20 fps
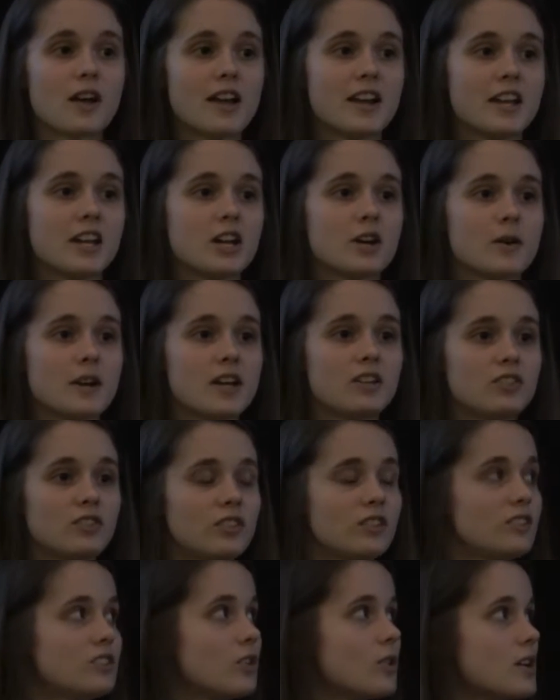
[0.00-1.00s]

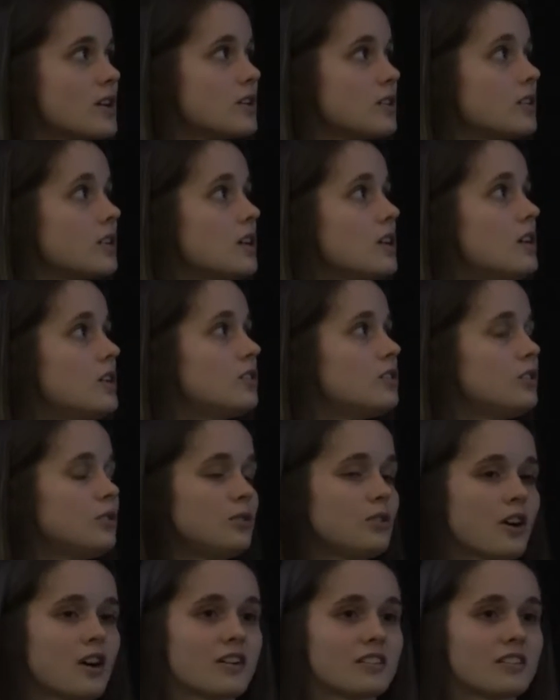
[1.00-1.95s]
NaOH is going to